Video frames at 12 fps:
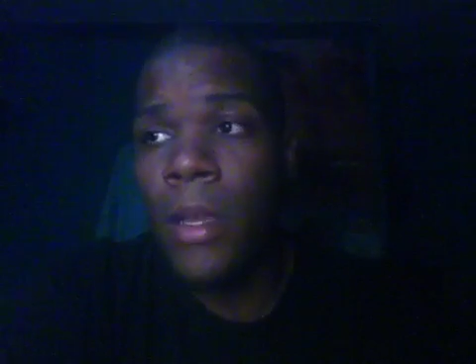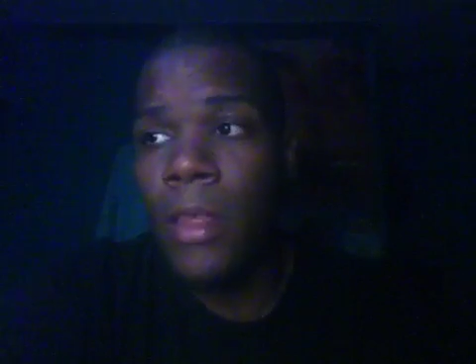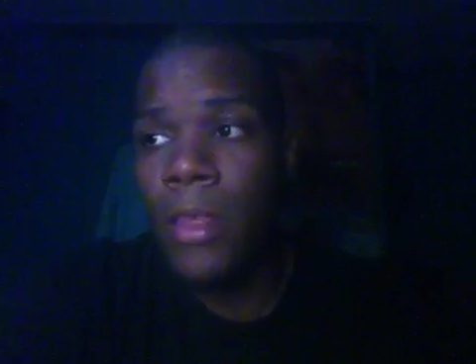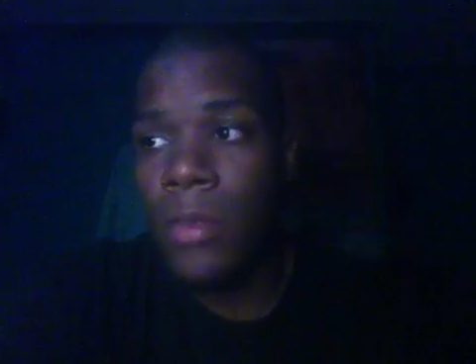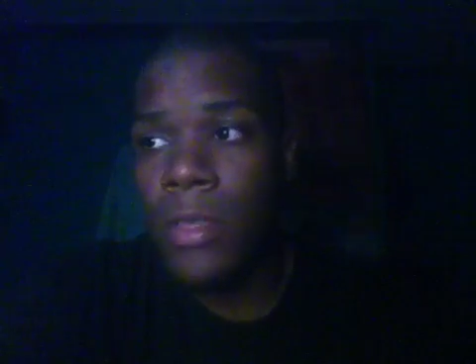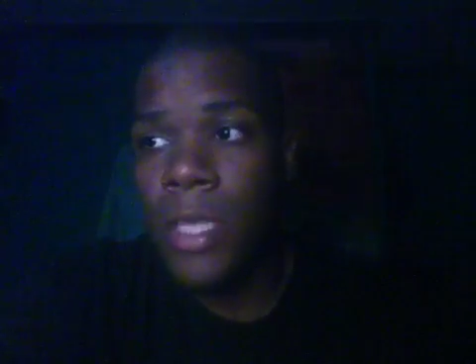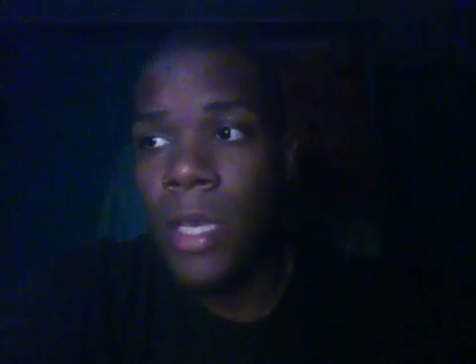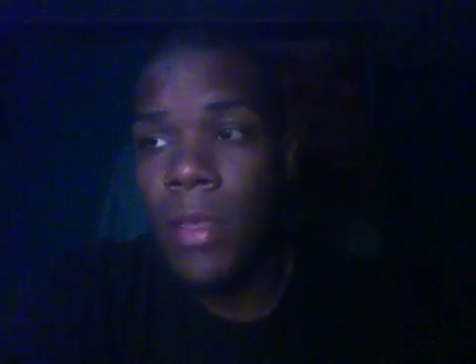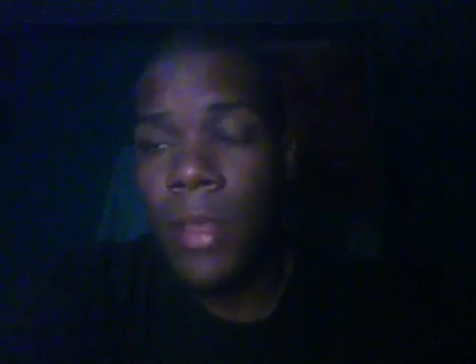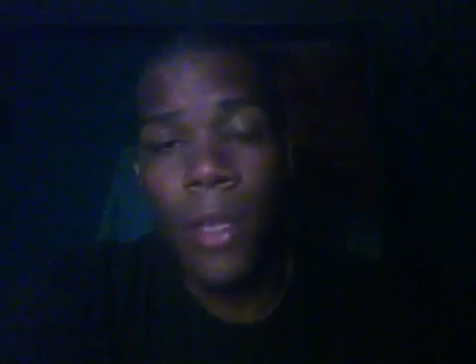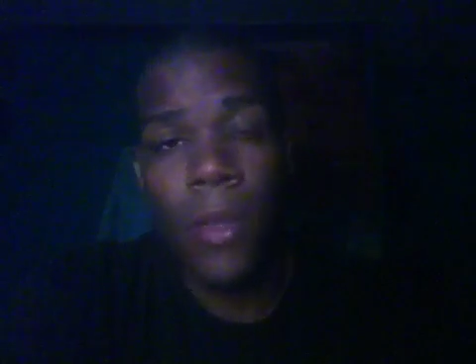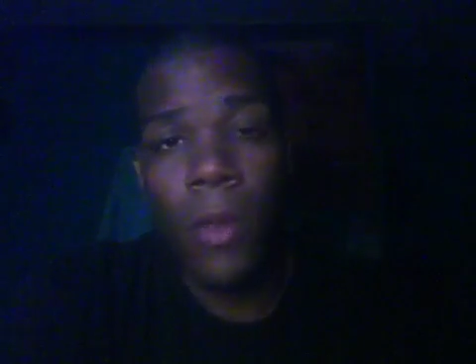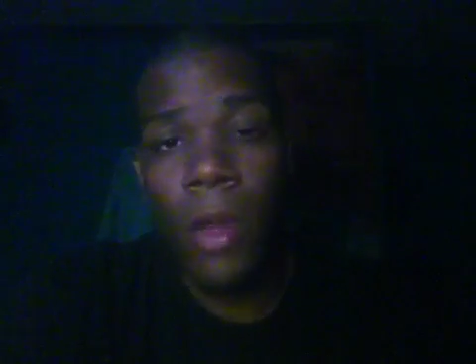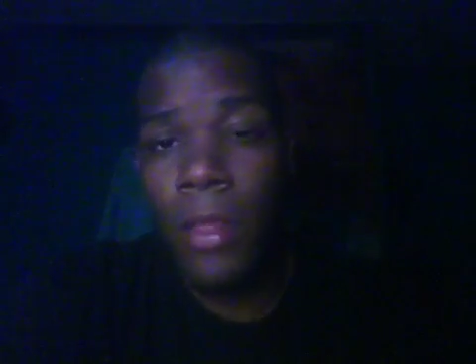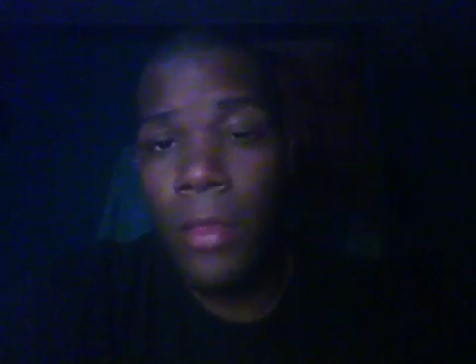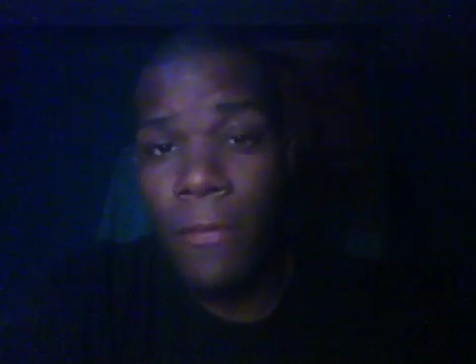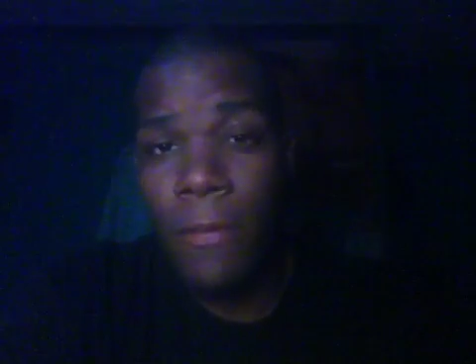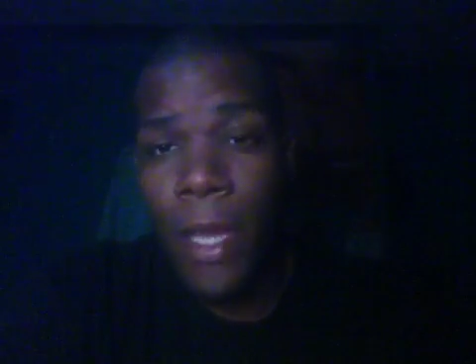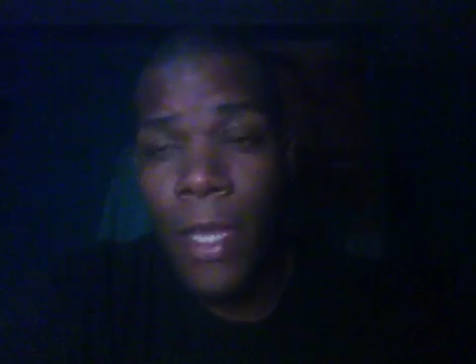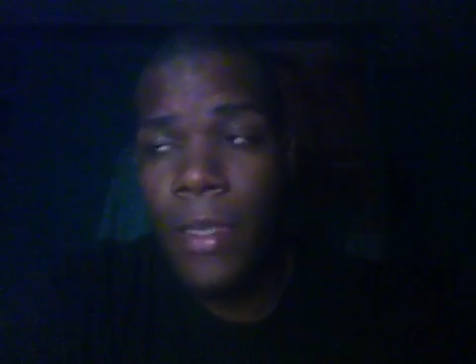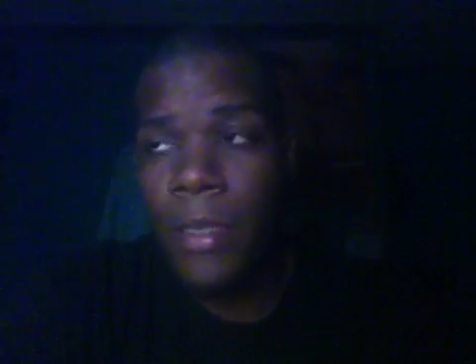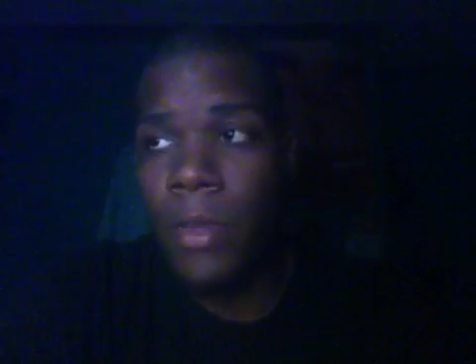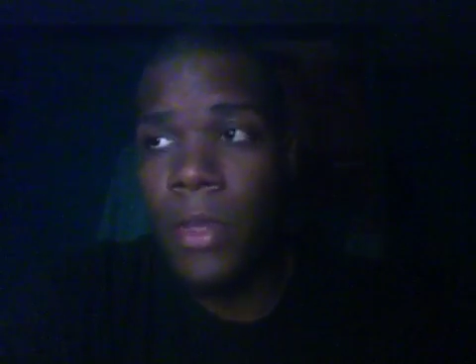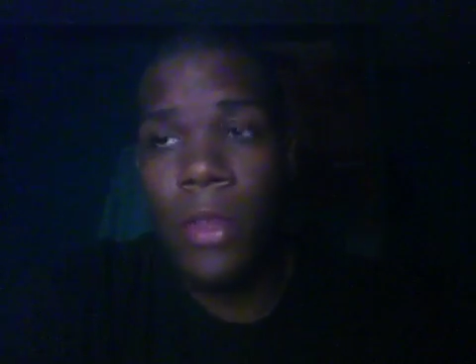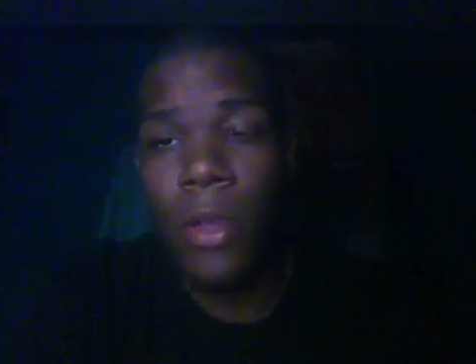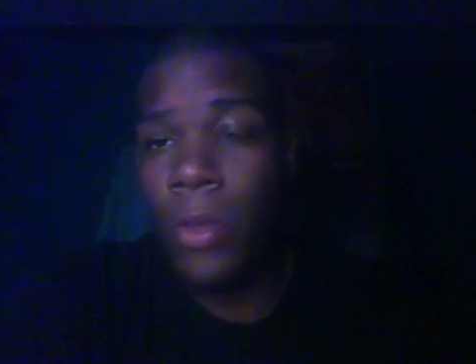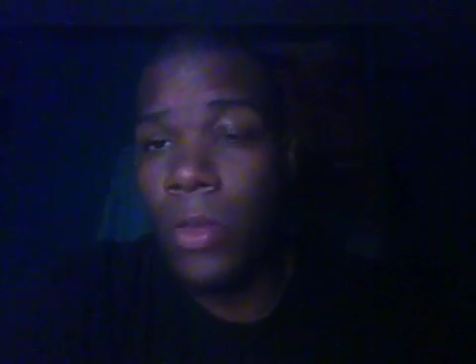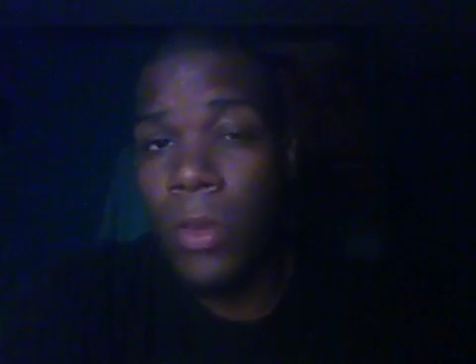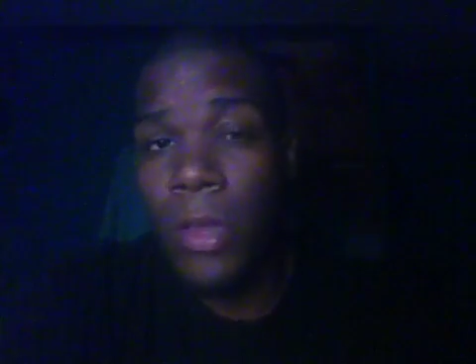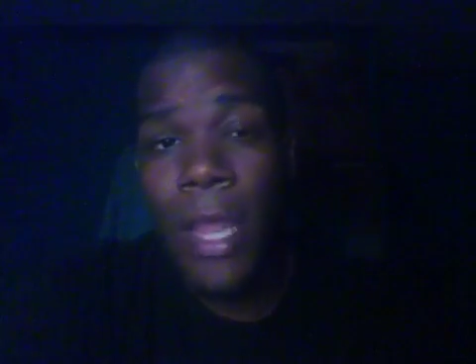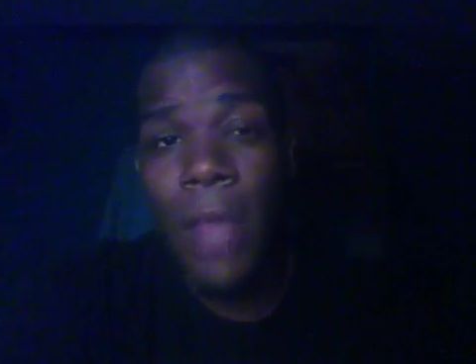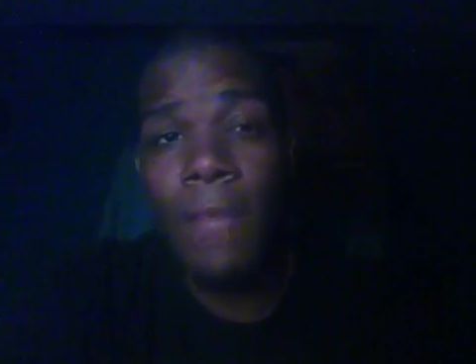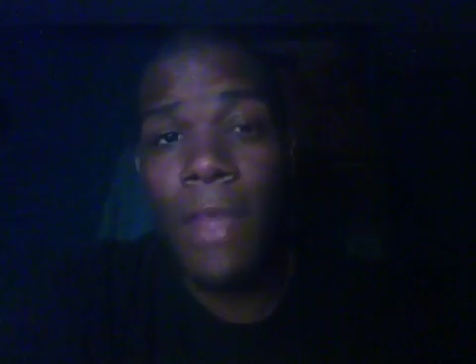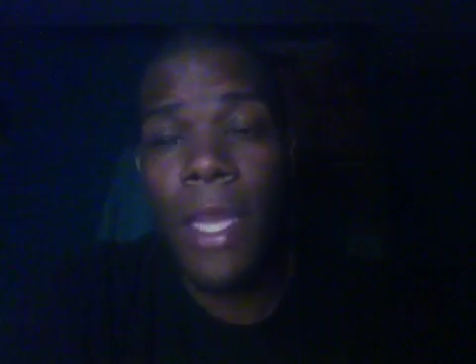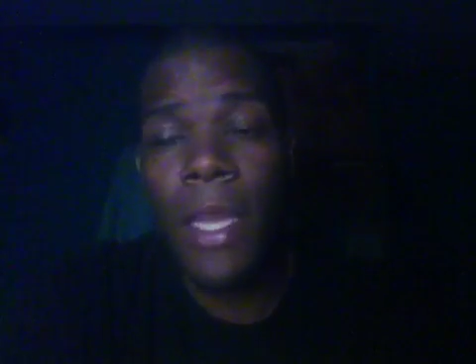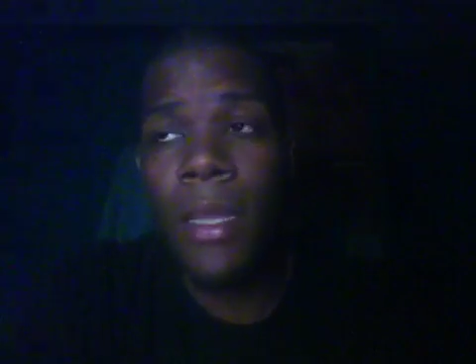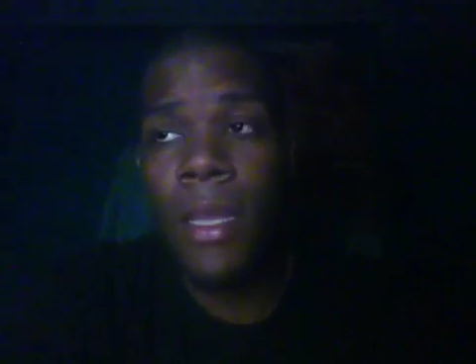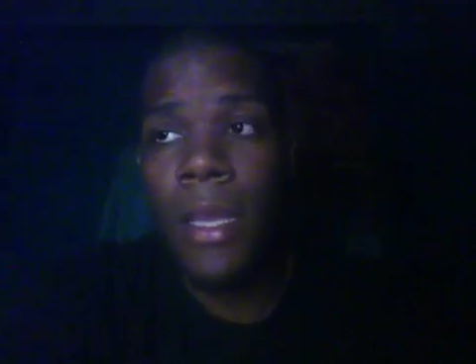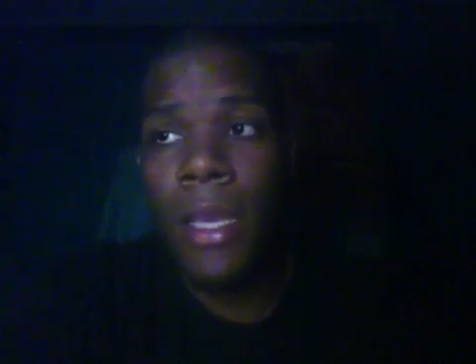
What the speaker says: to adjust later on in the fight. He started to throw the left hand.